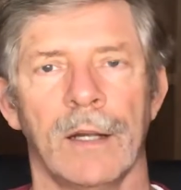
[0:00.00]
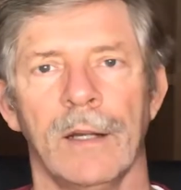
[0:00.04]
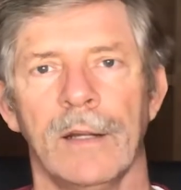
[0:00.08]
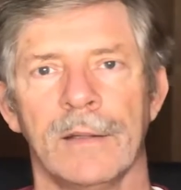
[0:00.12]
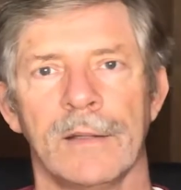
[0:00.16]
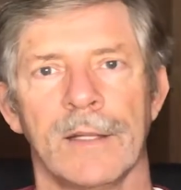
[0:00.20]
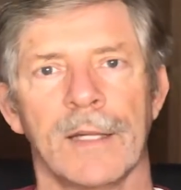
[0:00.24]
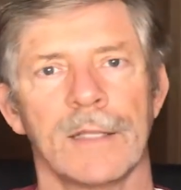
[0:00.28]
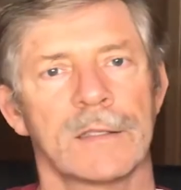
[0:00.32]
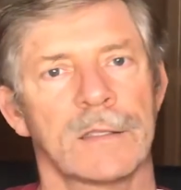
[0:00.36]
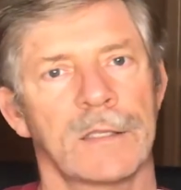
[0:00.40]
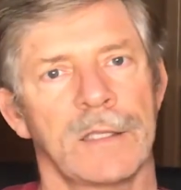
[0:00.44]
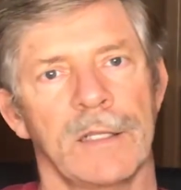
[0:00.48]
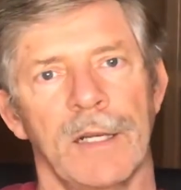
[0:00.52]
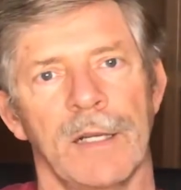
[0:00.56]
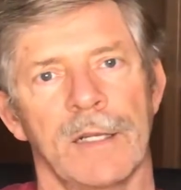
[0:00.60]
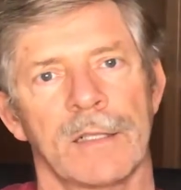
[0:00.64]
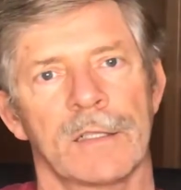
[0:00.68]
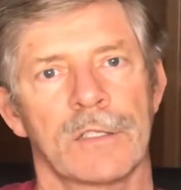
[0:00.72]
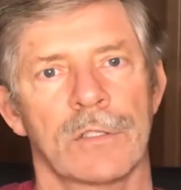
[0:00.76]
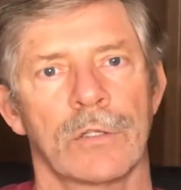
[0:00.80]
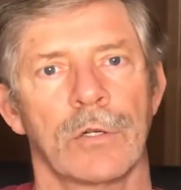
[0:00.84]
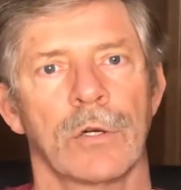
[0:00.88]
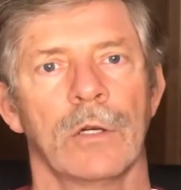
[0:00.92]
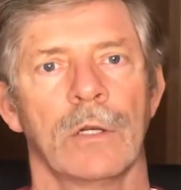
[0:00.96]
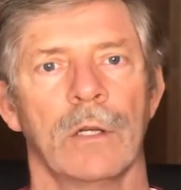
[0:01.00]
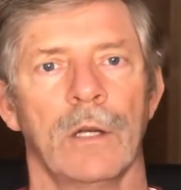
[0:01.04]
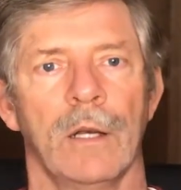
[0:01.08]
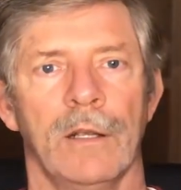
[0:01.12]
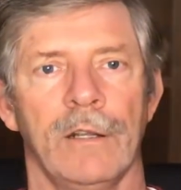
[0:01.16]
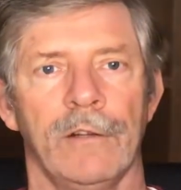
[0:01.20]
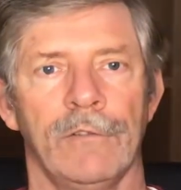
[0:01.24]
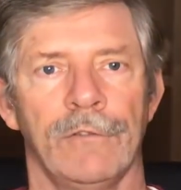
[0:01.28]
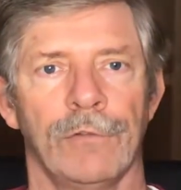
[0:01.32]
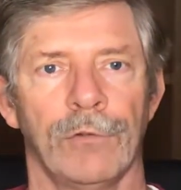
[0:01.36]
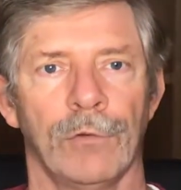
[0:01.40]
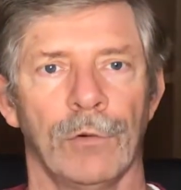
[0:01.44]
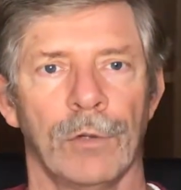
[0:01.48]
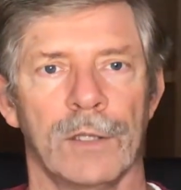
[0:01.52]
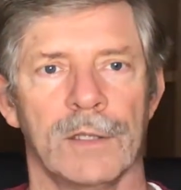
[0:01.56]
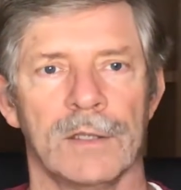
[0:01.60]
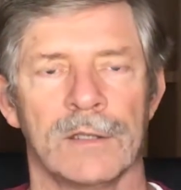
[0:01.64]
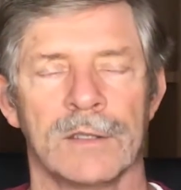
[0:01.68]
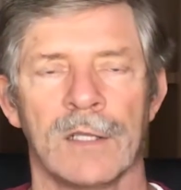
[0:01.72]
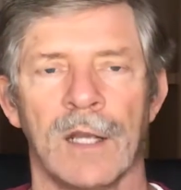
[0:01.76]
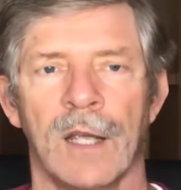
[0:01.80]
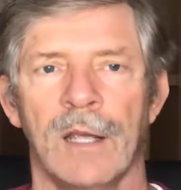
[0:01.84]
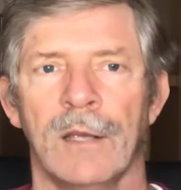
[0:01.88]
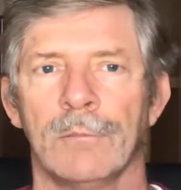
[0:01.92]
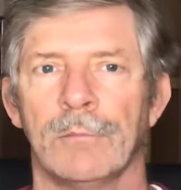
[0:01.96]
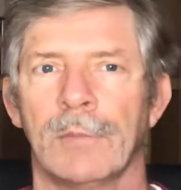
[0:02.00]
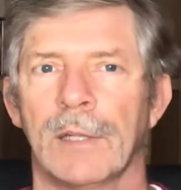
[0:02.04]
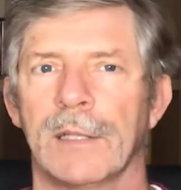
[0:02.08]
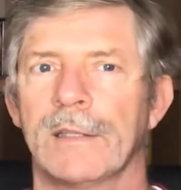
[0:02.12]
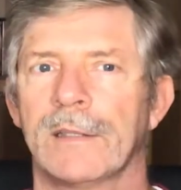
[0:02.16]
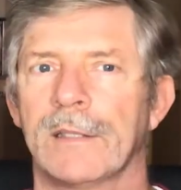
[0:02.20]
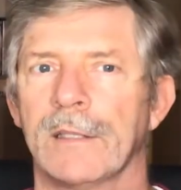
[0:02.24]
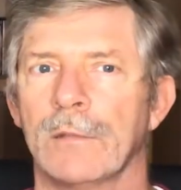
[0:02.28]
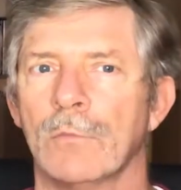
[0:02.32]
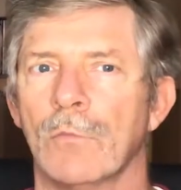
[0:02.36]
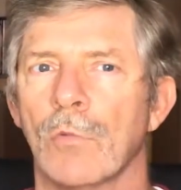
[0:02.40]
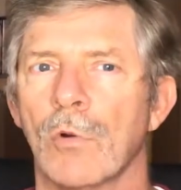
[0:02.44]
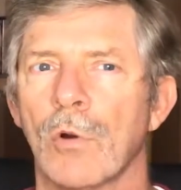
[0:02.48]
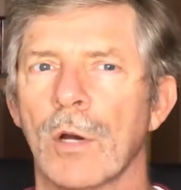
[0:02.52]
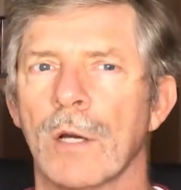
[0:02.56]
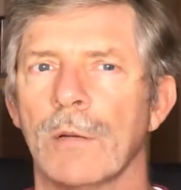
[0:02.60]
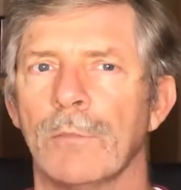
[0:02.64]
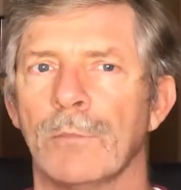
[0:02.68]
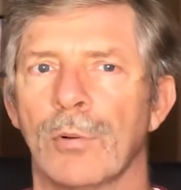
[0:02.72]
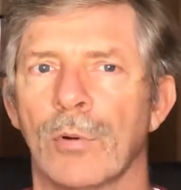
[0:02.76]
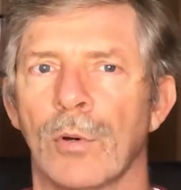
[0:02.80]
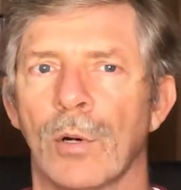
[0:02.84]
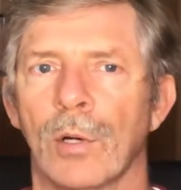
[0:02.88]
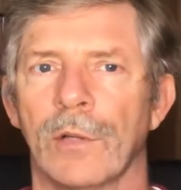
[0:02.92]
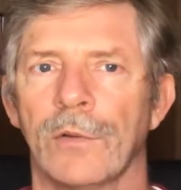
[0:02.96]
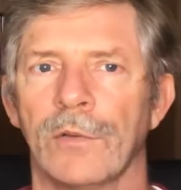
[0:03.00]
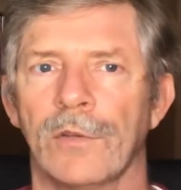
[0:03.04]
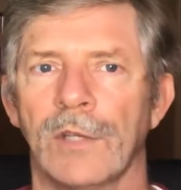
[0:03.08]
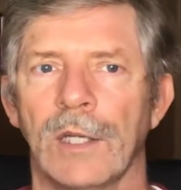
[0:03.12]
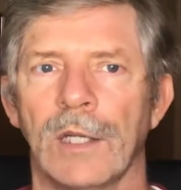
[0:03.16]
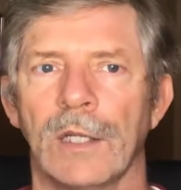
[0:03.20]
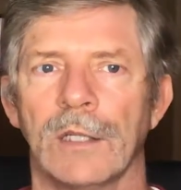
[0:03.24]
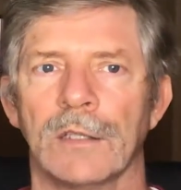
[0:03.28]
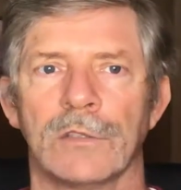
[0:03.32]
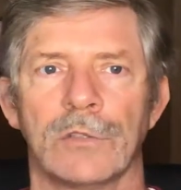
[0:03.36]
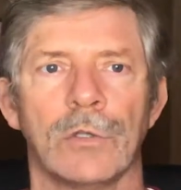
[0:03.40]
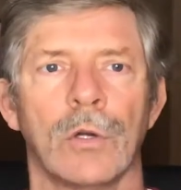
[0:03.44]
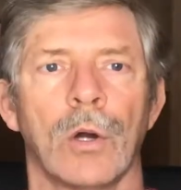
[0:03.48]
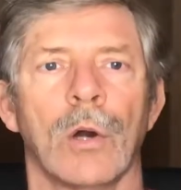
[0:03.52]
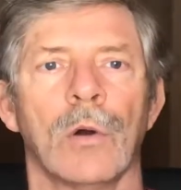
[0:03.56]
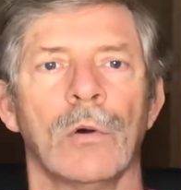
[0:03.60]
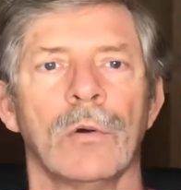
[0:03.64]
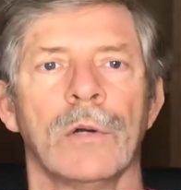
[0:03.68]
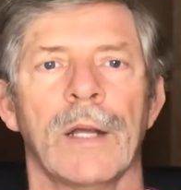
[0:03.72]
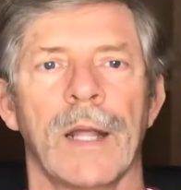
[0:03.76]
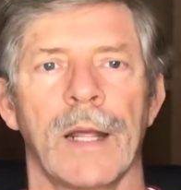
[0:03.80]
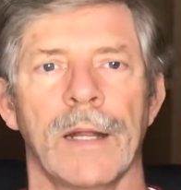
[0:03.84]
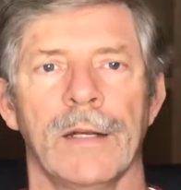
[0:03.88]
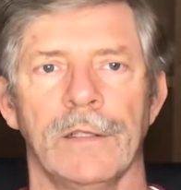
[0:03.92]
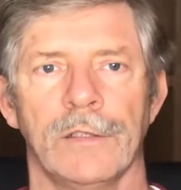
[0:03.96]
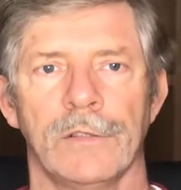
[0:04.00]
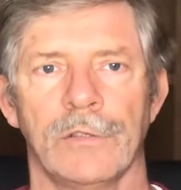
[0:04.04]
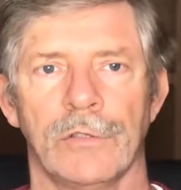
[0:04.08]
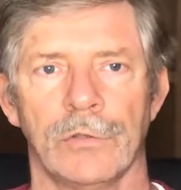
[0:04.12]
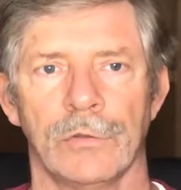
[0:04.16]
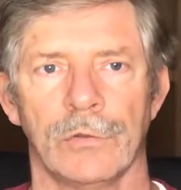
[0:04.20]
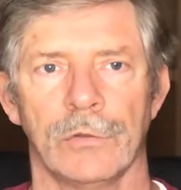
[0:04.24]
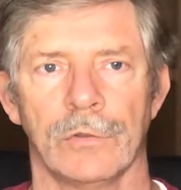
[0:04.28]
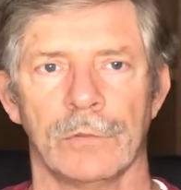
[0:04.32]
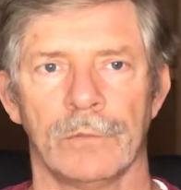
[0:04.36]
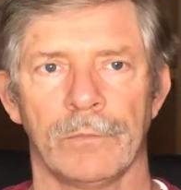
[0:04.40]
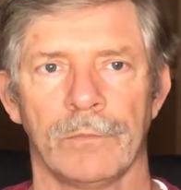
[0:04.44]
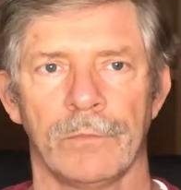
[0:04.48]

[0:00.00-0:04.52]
That's the external influence. But the more important thing is your own attitude.